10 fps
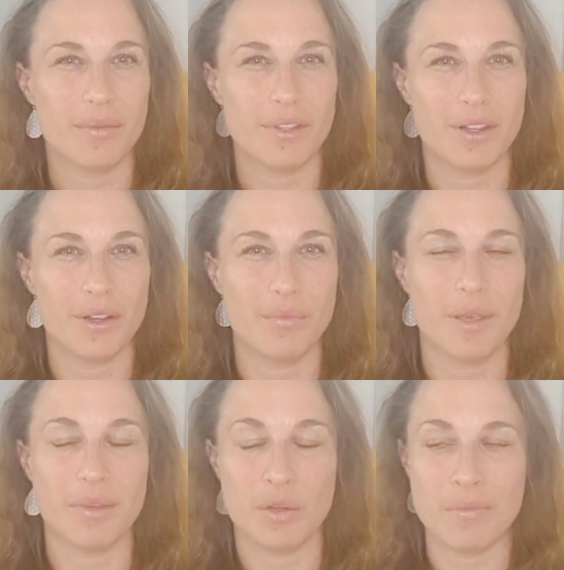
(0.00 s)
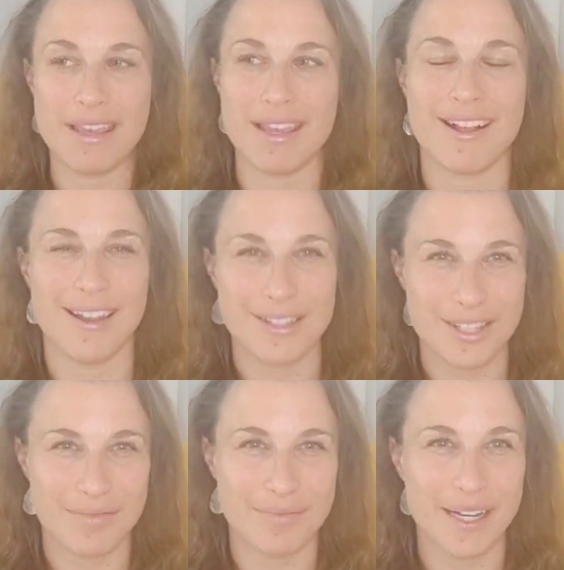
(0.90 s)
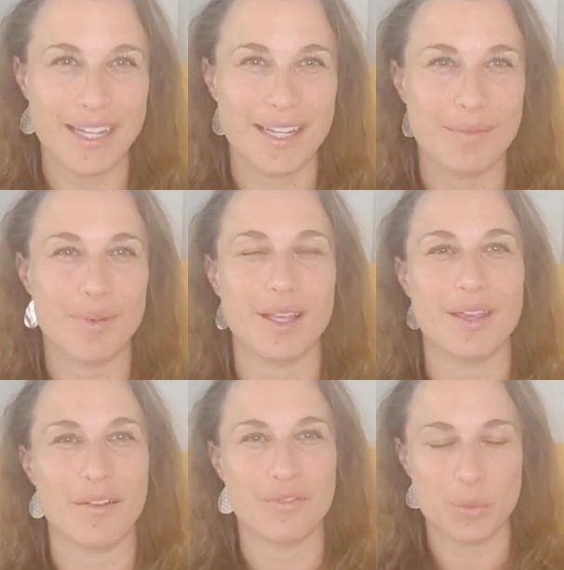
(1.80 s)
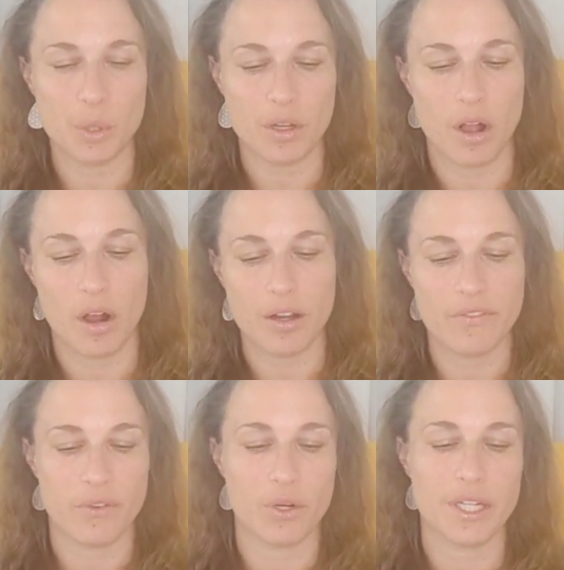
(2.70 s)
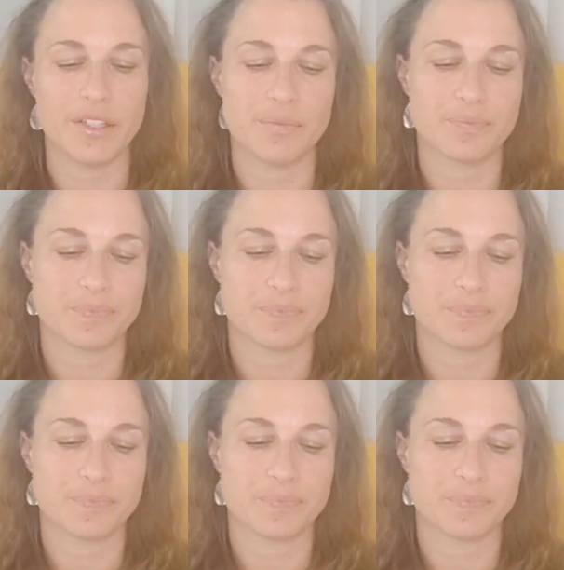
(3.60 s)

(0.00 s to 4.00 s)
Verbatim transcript: You know, maybe you're making a lots of money, but you have to work harder for it.